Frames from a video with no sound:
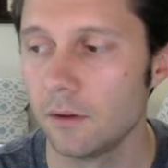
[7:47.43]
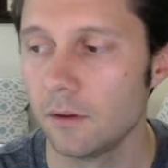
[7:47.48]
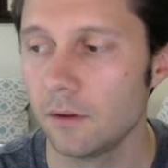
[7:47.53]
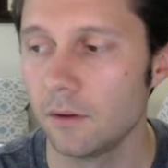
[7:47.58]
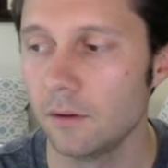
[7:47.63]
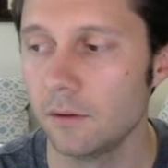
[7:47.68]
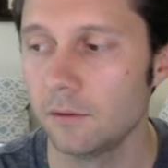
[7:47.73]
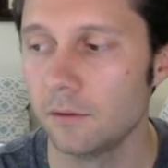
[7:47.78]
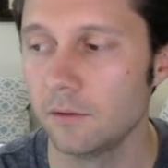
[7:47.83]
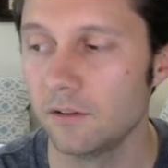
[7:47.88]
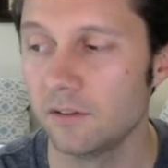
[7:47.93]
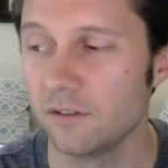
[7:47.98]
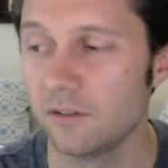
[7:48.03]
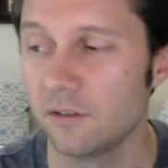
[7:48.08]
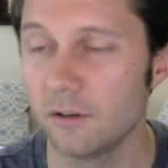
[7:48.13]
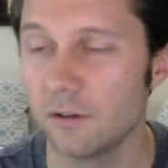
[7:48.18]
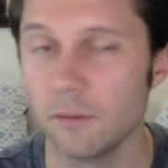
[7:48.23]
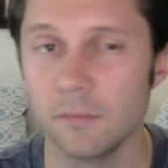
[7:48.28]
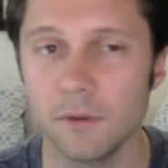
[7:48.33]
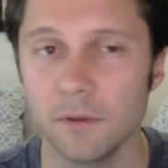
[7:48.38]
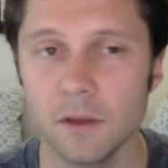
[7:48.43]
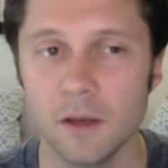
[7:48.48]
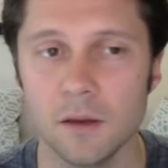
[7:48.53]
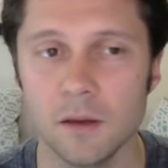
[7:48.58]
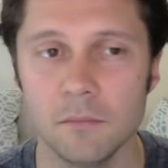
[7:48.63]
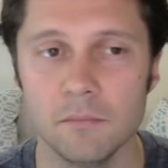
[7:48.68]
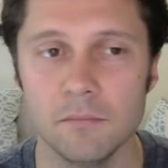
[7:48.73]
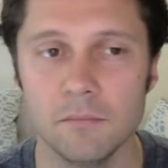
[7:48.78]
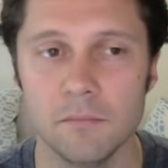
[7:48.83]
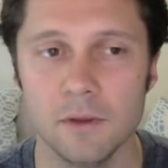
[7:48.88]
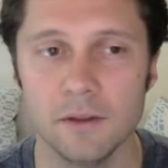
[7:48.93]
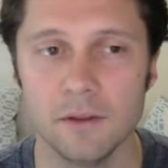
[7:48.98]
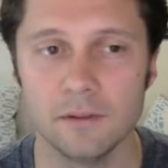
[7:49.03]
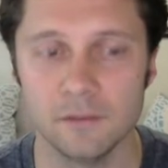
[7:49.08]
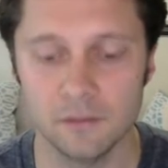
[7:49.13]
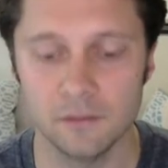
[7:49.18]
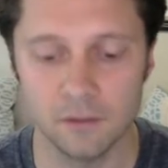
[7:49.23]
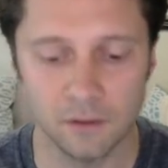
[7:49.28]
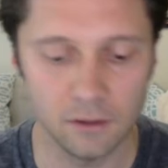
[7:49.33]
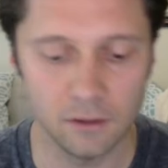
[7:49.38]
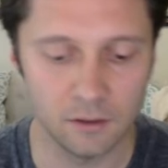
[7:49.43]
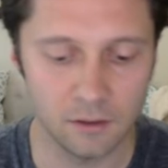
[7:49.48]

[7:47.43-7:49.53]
Is there something I'm missing?